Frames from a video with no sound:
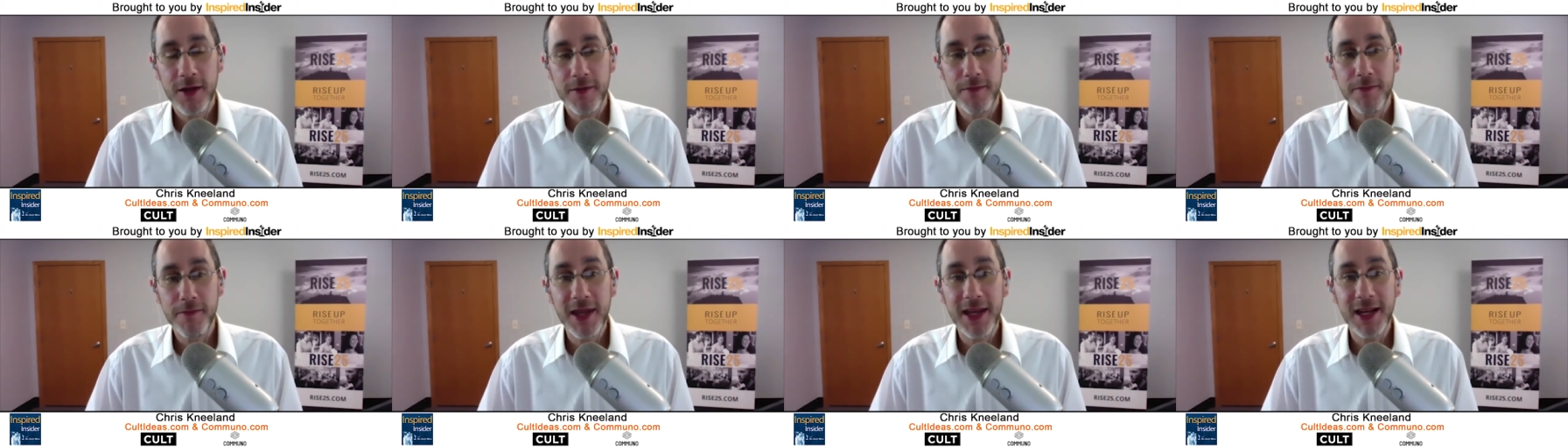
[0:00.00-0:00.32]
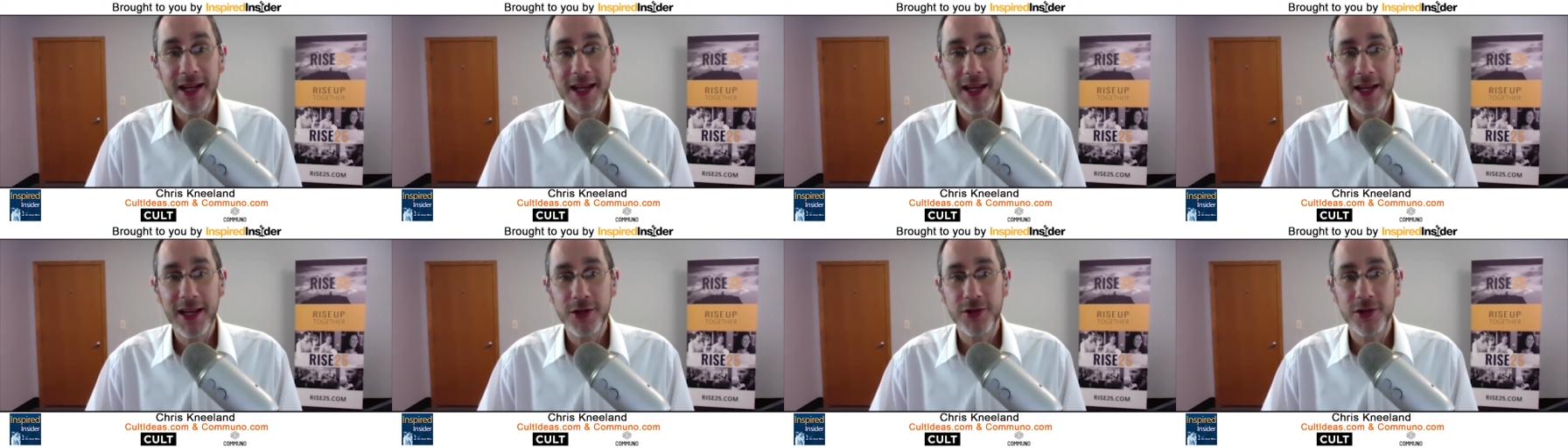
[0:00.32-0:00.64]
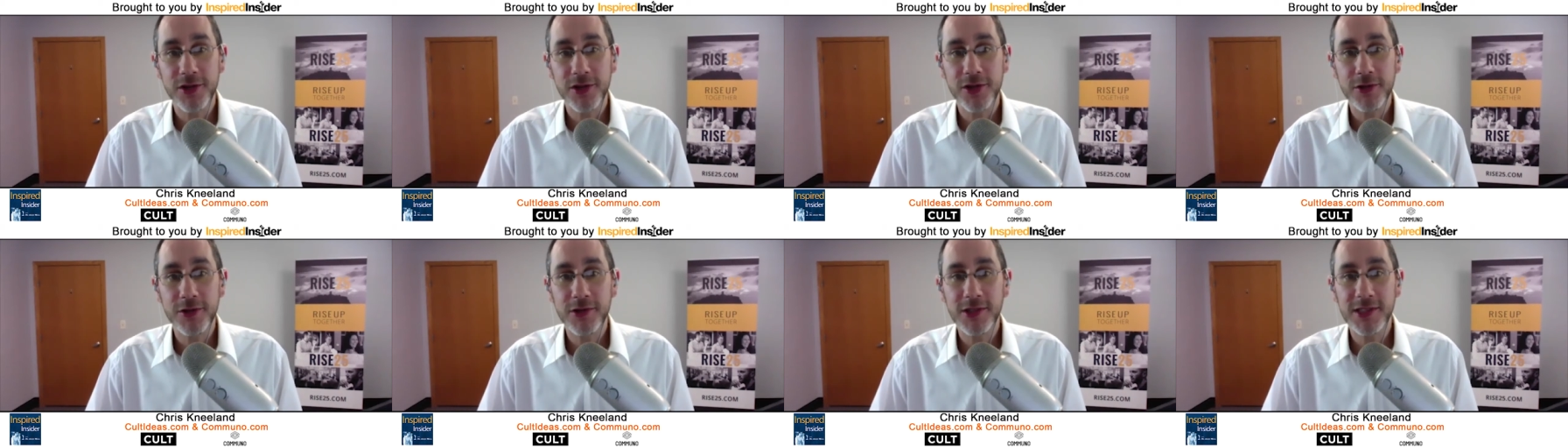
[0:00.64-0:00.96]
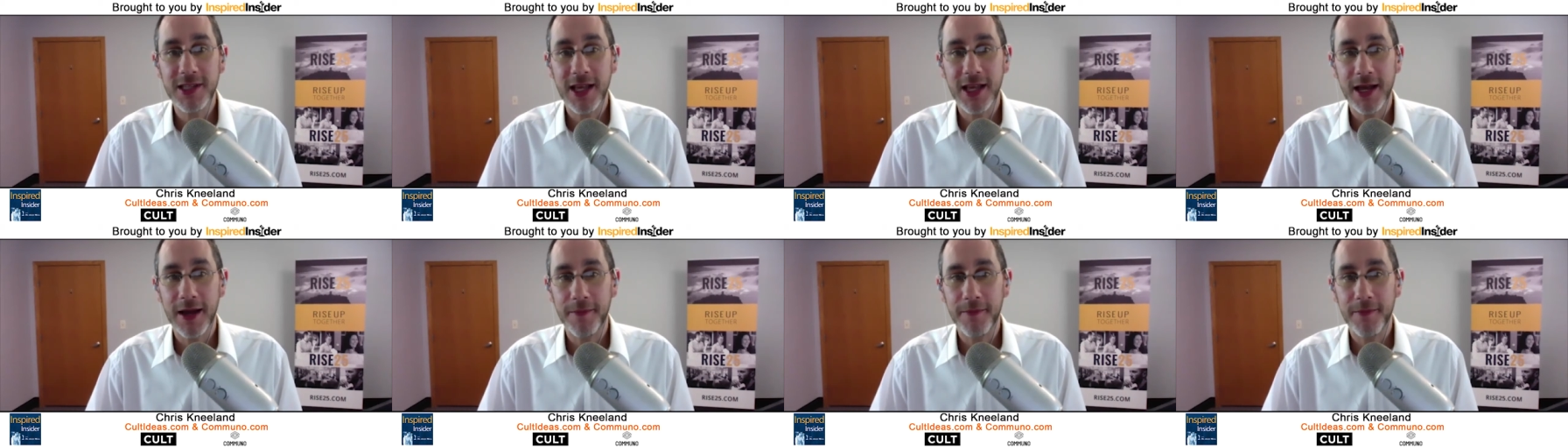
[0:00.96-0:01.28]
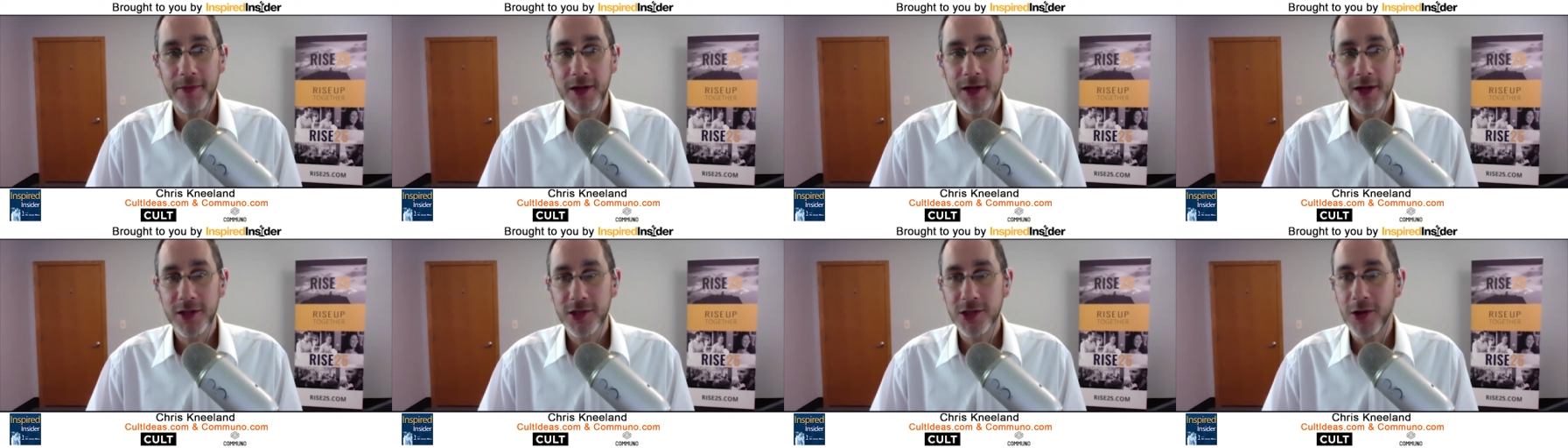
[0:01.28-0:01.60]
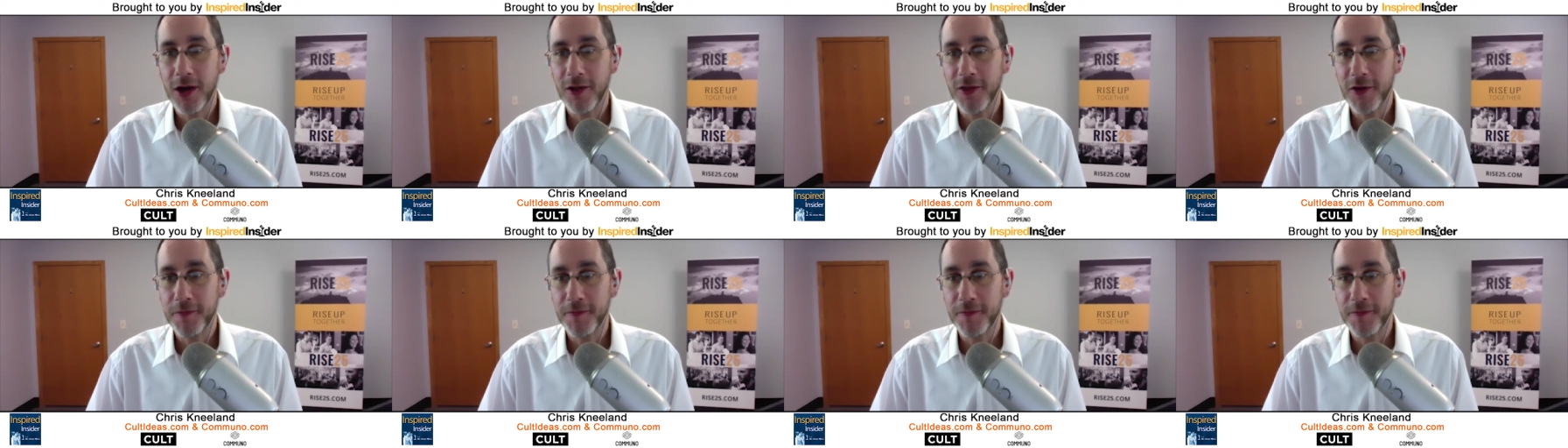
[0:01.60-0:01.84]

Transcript: me to introduce them to other